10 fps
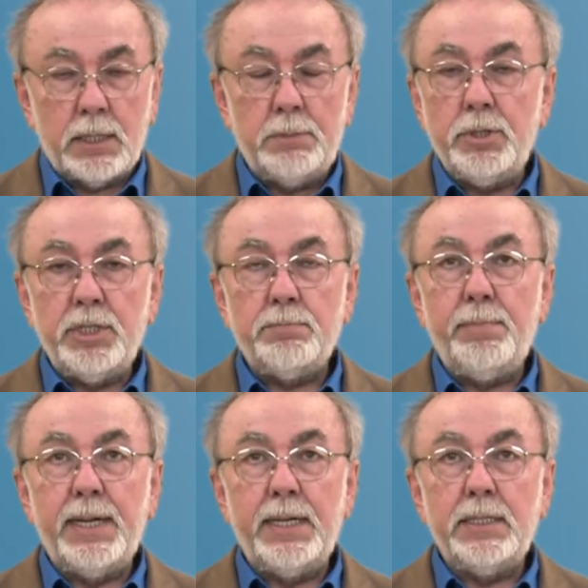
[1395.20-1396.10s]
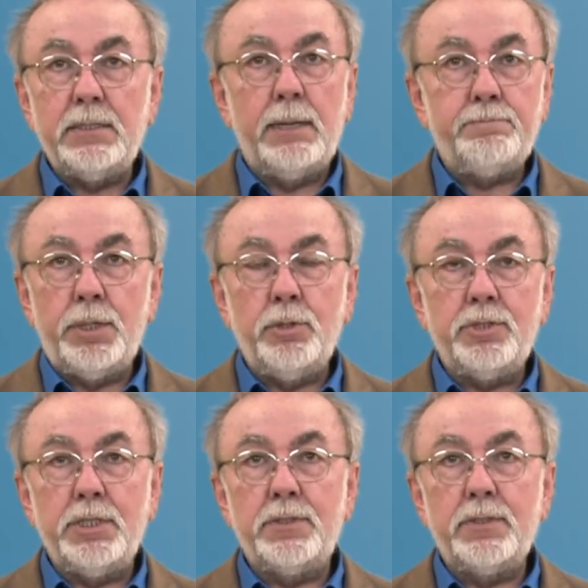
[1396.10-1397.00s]
community-based
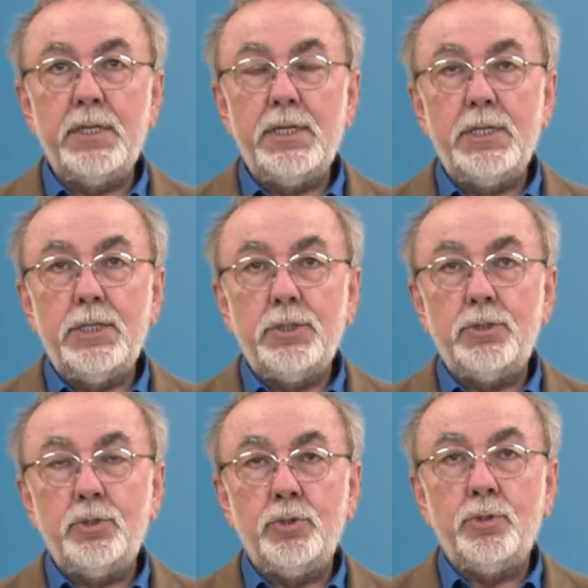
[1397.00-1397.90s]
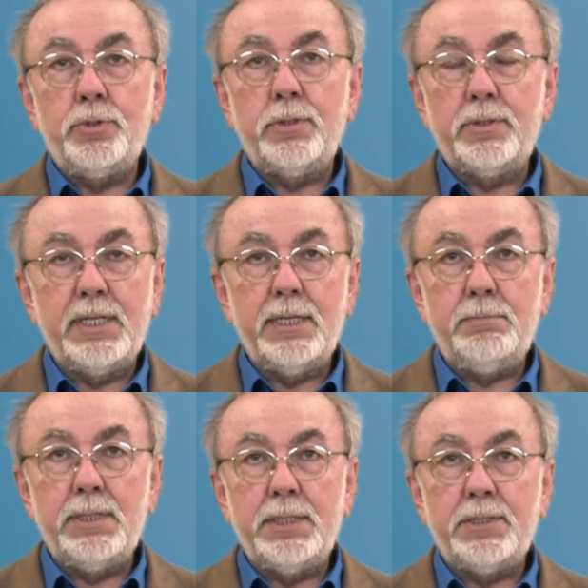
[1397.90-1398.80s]
approaches to
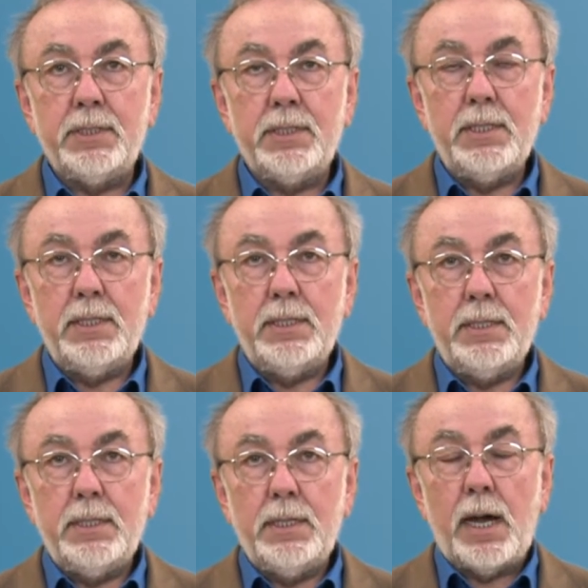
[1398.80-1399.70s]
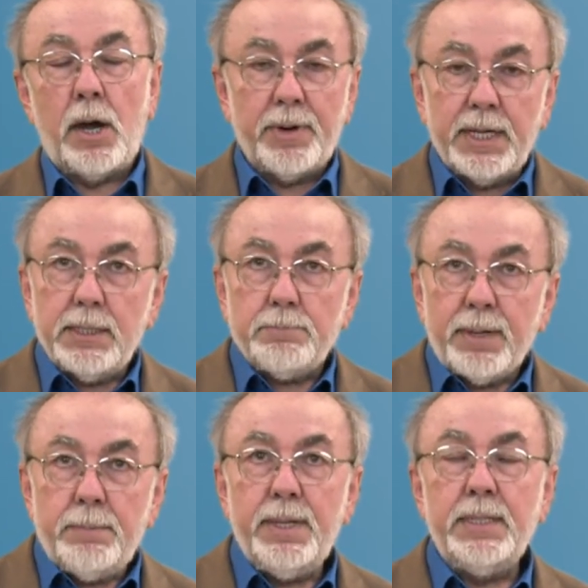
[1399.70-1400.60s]
sustainability already
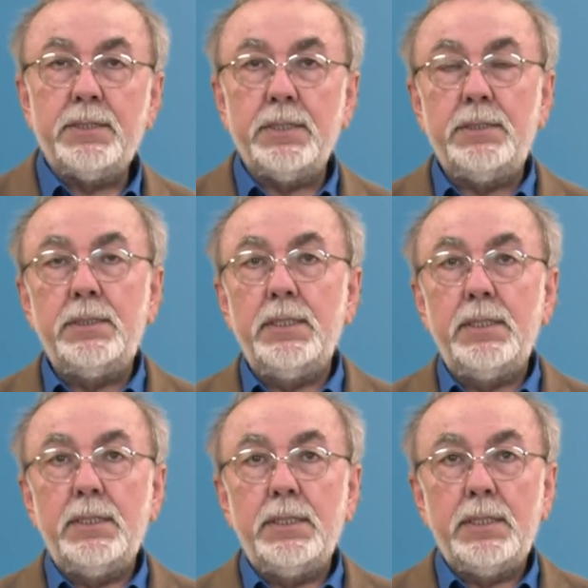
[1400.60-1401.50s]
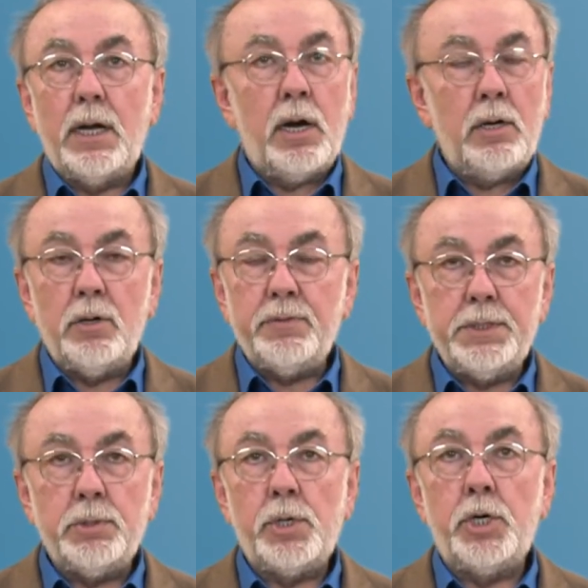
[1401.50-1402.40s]
implemented all over
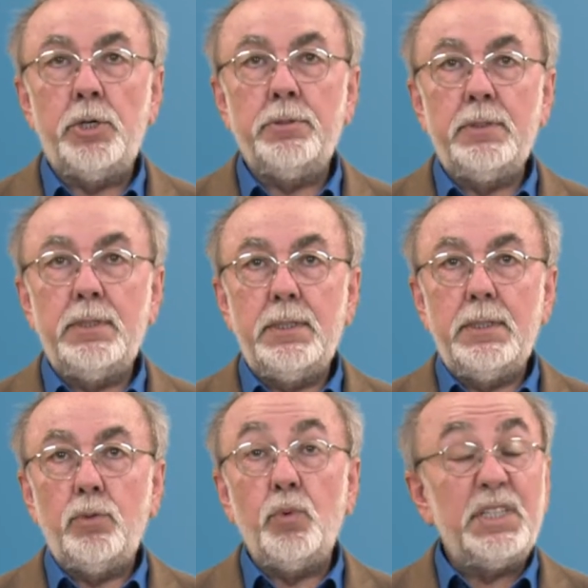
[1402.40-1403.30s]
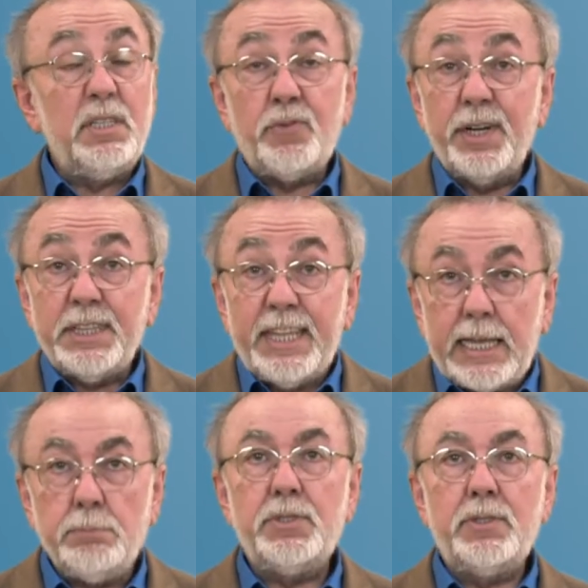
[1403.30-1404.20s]
the world with different
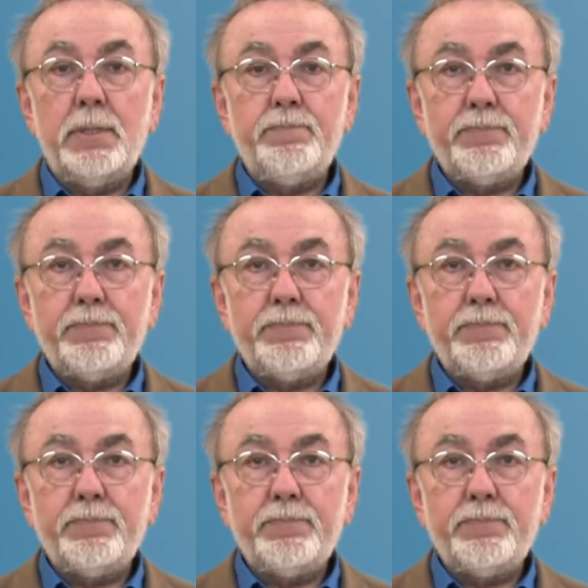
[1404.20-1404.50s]
names.